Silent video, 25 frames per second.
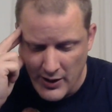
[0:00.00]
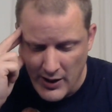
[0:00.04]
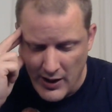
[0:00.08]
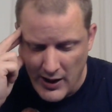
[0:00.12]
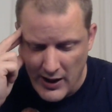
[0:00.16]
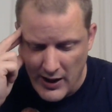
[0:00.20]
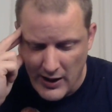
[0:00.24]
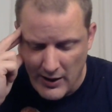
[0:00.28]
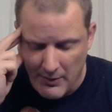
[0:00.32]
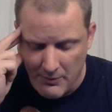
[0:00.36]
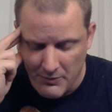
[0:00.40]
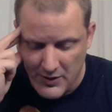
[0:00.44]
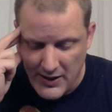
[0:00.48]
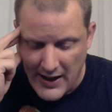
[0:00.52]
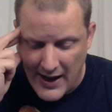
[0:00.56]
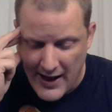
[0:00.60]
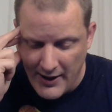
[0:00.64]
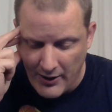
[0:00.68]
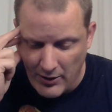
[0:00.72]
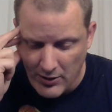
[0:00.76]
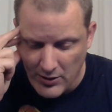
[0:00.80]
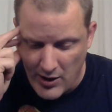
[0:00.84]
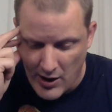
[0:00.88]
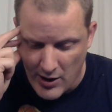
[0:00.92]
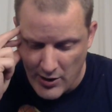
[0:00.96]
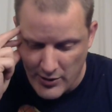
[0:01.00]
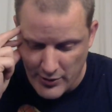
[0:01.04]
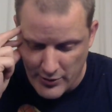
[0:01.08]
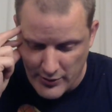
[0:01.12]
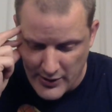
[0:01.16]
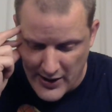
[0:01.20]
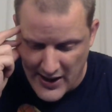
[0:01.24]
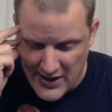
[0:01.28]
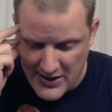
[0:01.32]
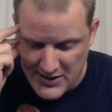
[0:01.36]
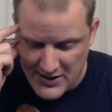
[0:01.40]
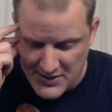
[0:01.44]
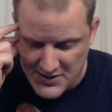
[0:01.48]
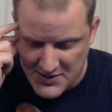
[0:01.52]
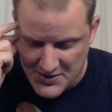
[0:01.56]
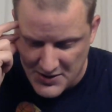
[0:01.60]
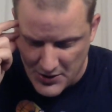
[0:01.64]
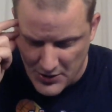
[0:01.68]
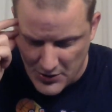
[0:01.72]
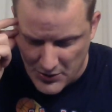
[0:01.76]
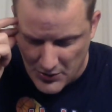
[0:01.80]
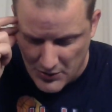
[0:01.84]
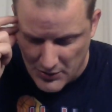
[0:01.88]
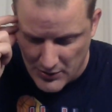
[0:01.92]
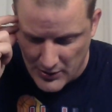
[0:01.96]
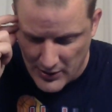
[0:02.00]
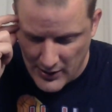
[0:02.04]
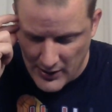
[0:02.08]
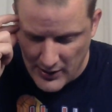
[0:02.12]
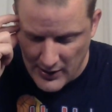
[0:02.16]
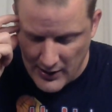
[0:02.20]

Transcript: Kyle Gardner, 92.